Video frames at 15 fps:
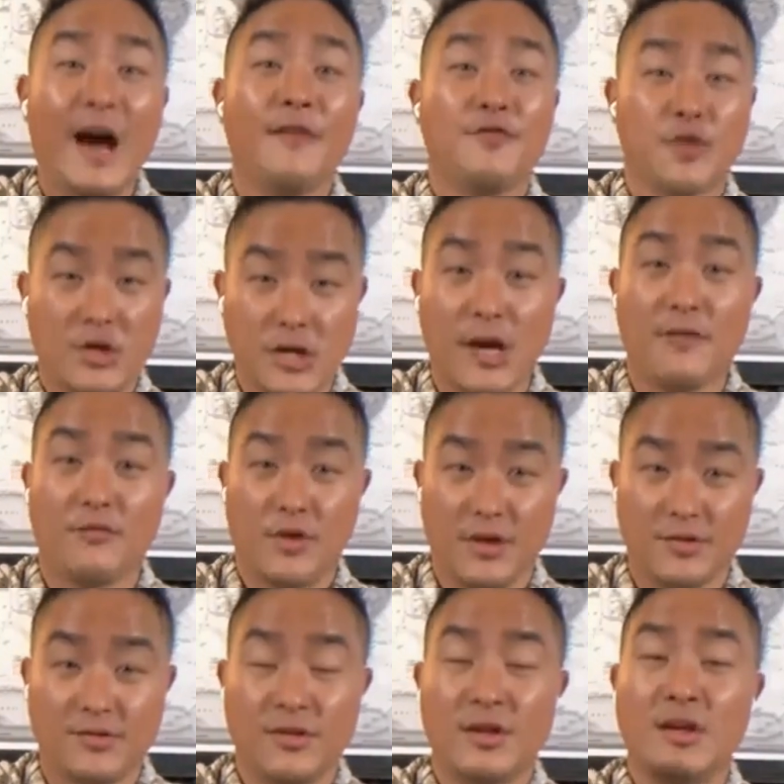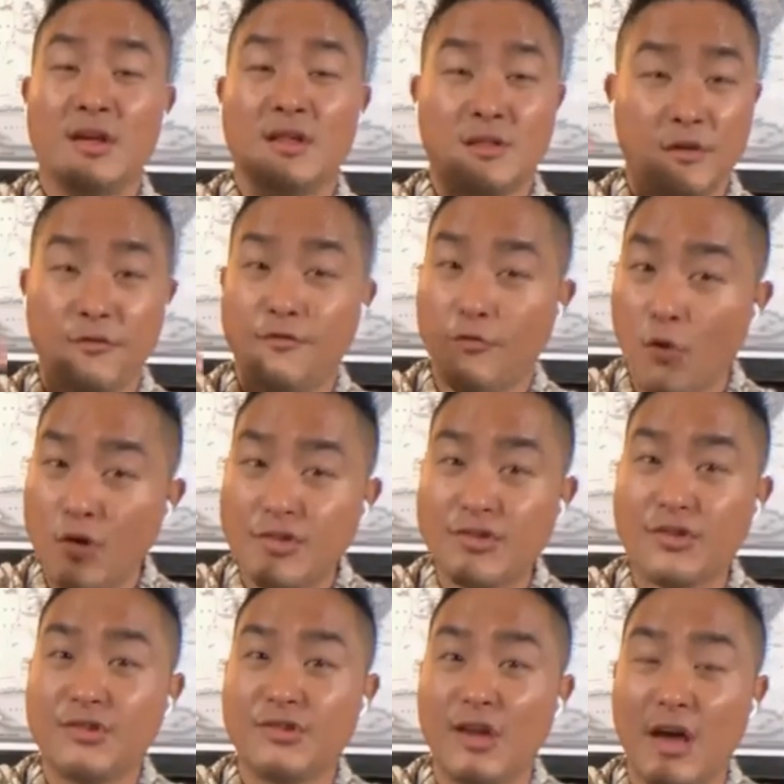of your coverings the
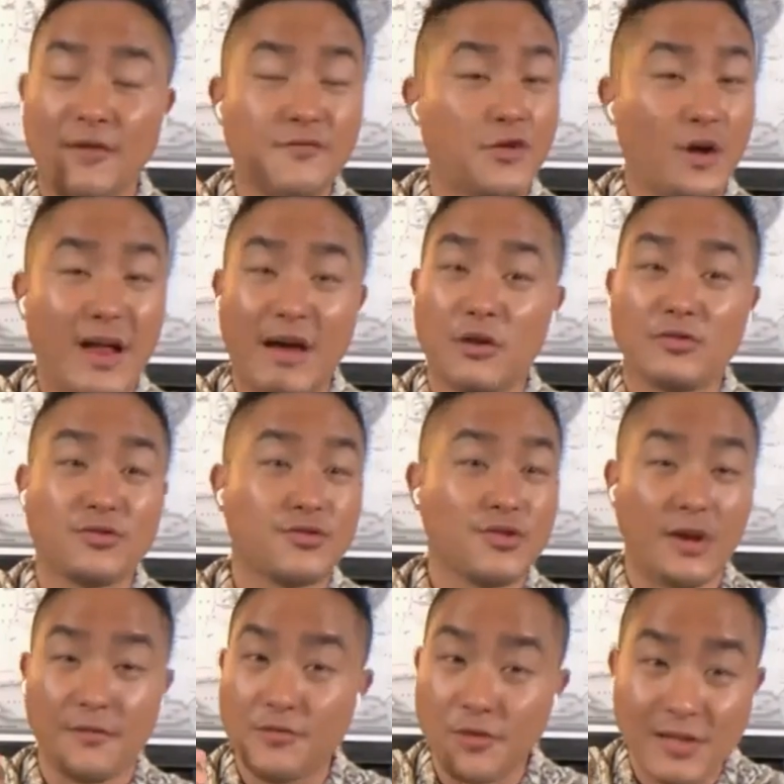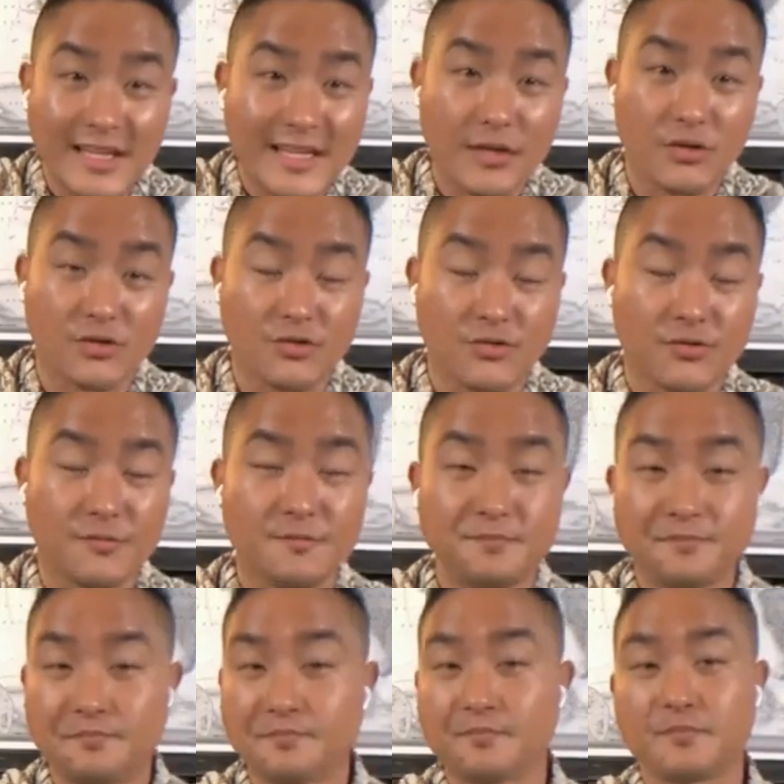voices of your elders, of your leaders.
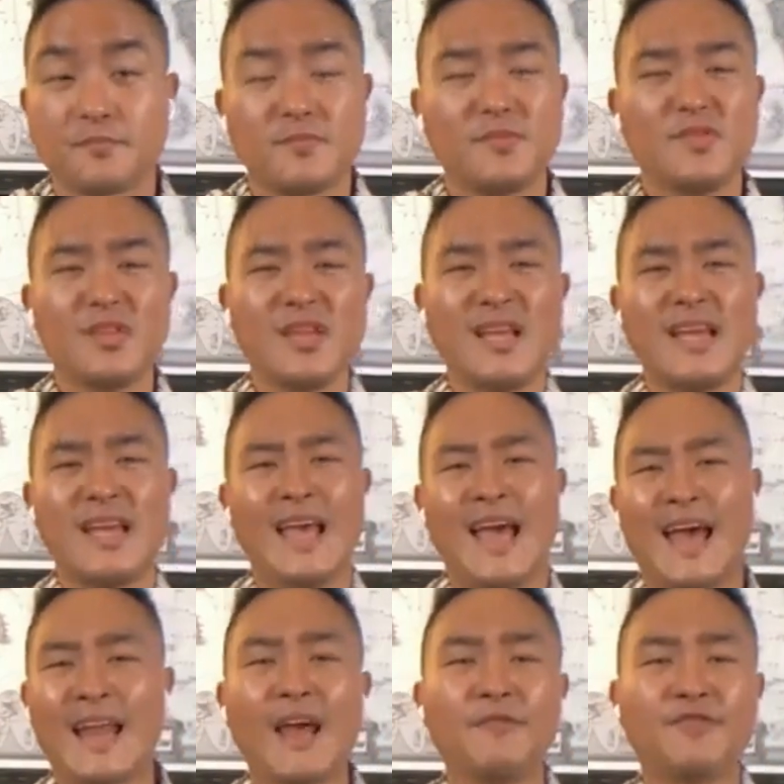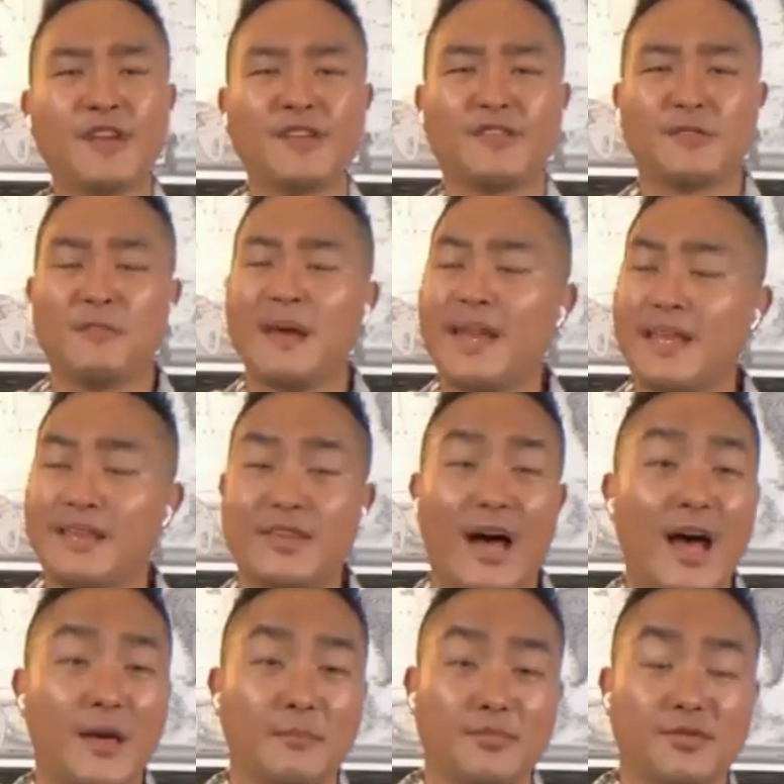And I've said this many
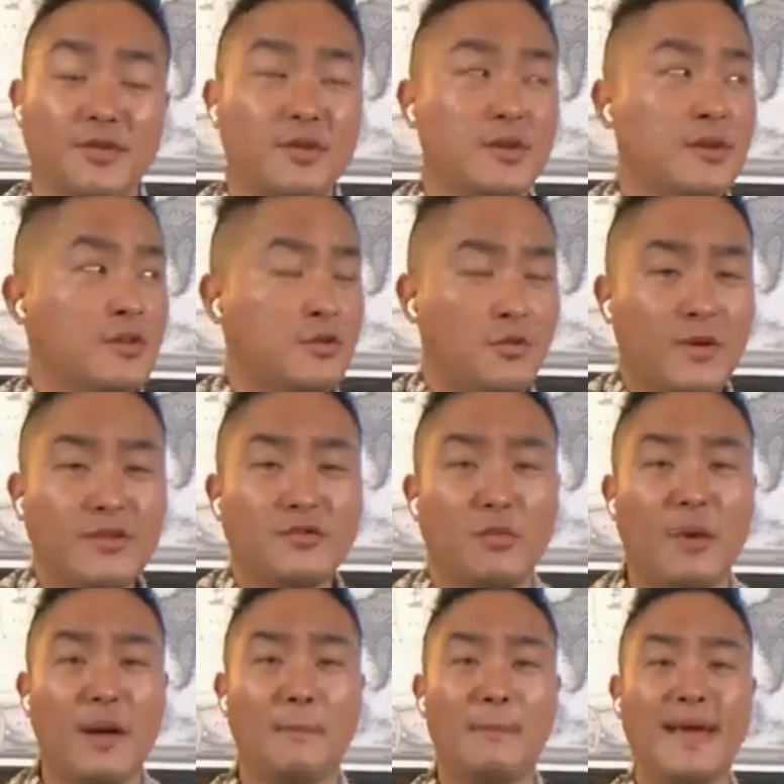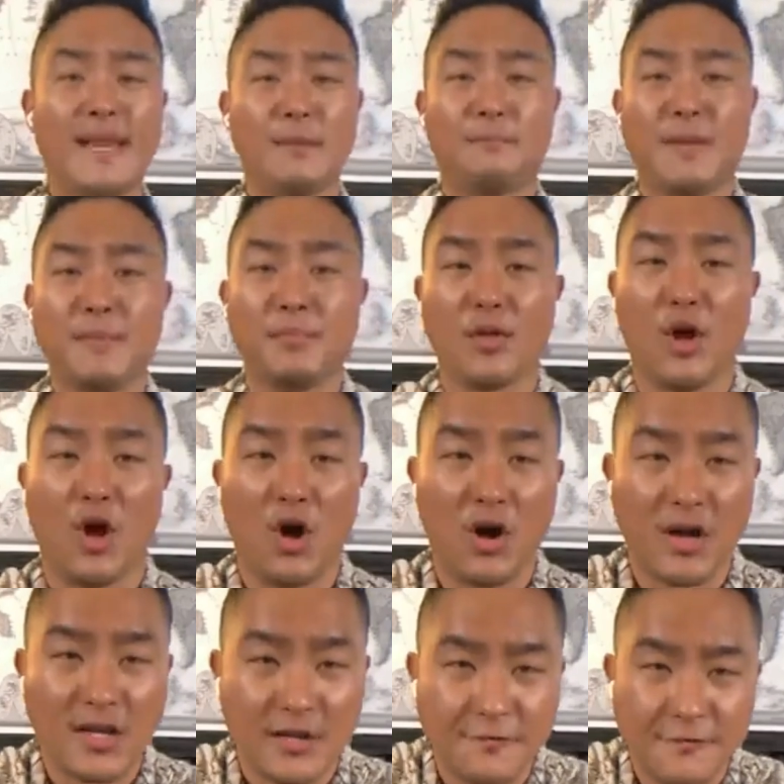times. The reason why many people are
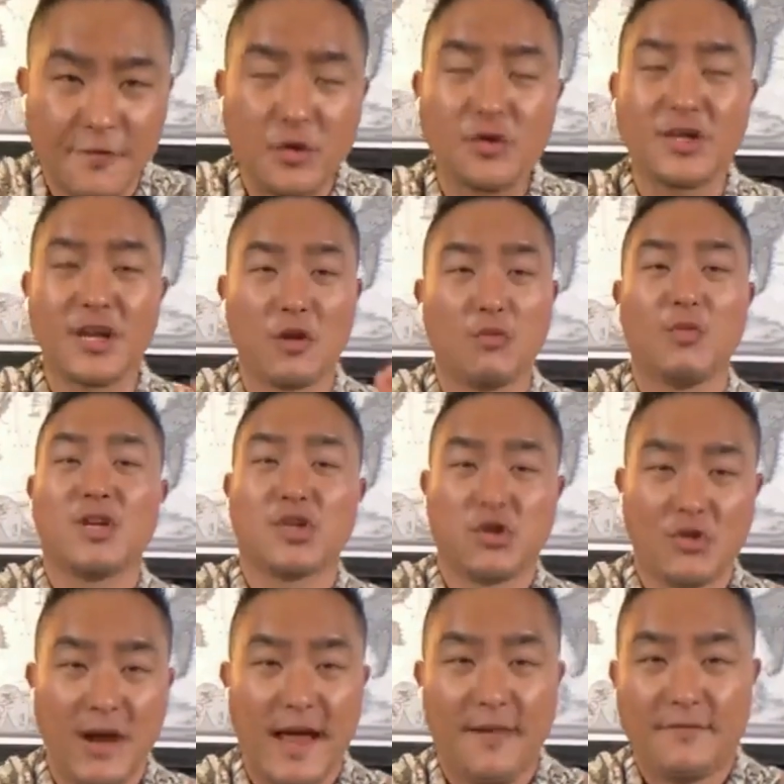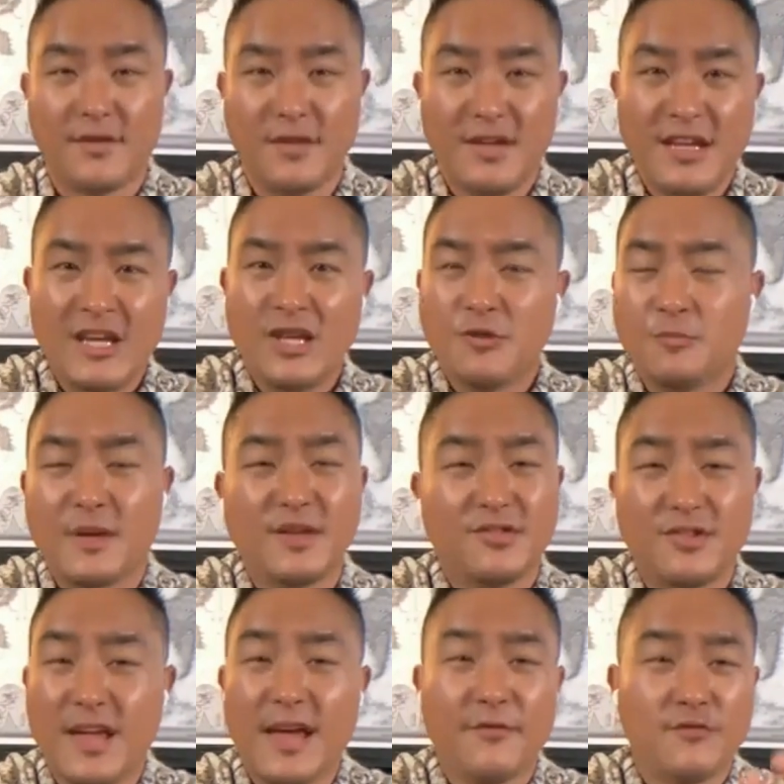in confusion and witchcraft
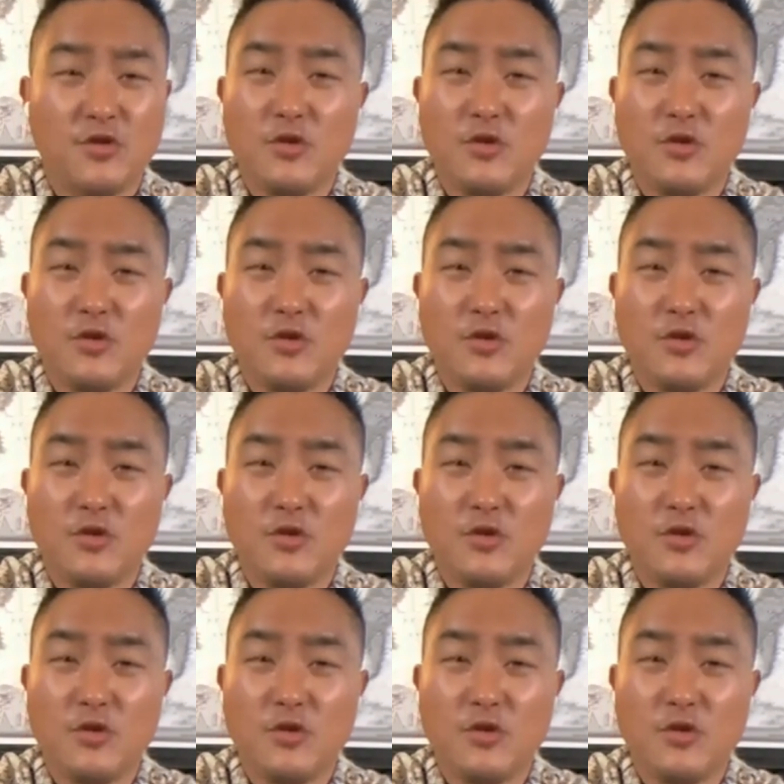because they have